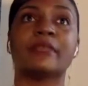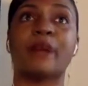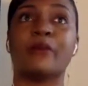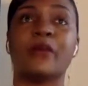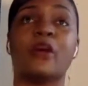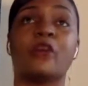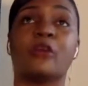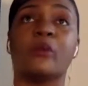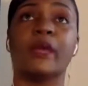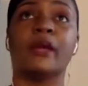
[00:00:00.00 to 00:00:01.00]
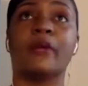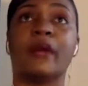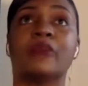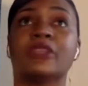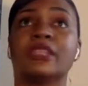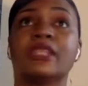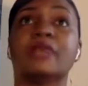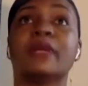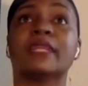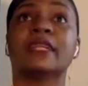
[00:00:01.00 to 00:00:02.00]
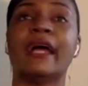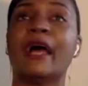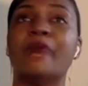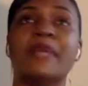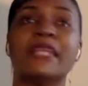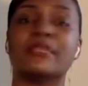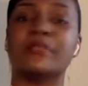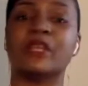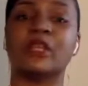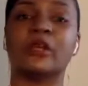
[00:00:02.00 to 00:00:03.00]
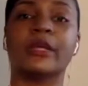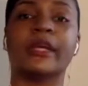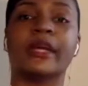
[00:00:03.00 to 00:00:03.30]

I would be overwhelmed, but I would just tell myself, I'm meant to be a lawyer.